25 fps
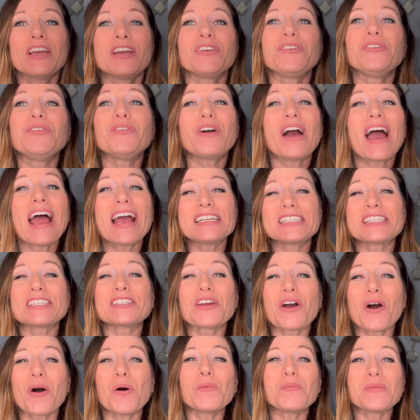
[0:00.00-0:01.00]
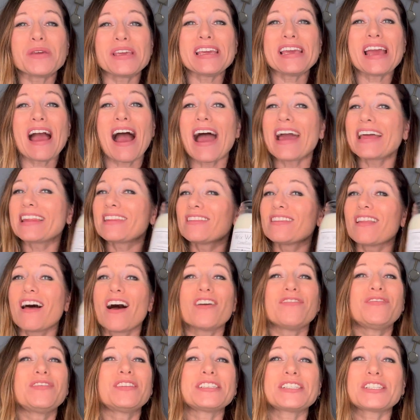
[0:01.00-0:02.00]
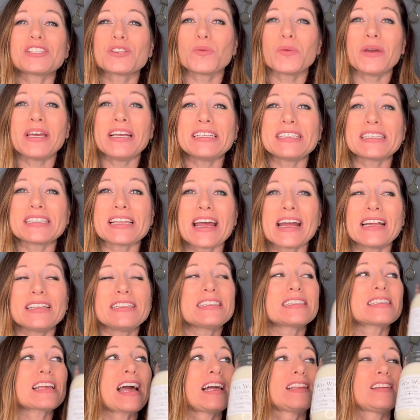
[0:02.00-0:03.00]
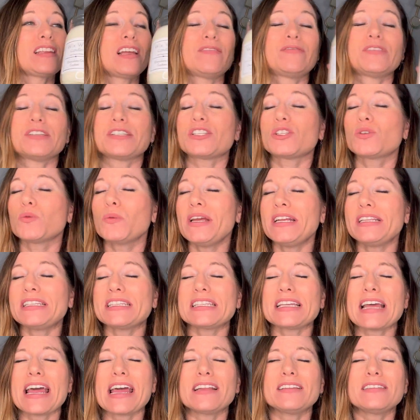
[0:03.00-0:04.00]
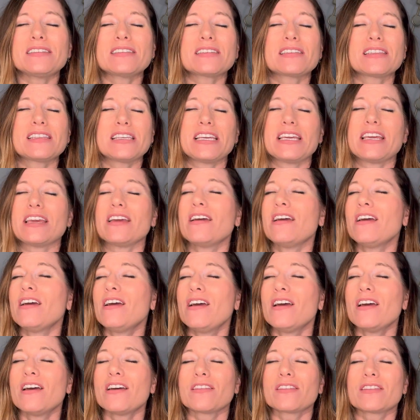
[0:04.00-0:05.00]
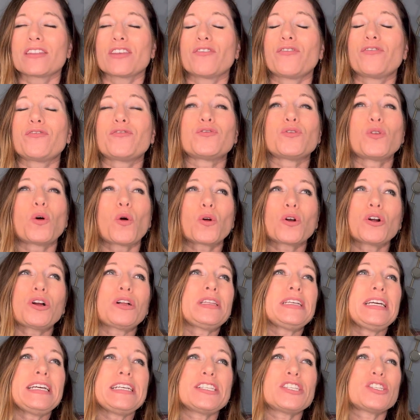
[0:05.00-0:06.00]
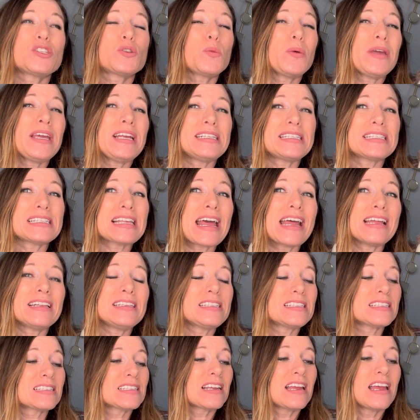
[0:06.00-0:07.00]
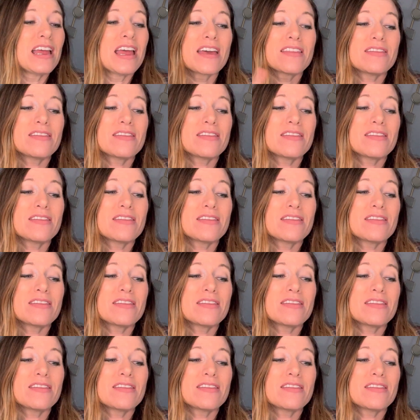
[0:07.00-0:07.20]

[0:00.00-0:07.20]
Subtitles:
You guys know me. I love the sweet scents. I love the sweet scents, the florally sweet scents.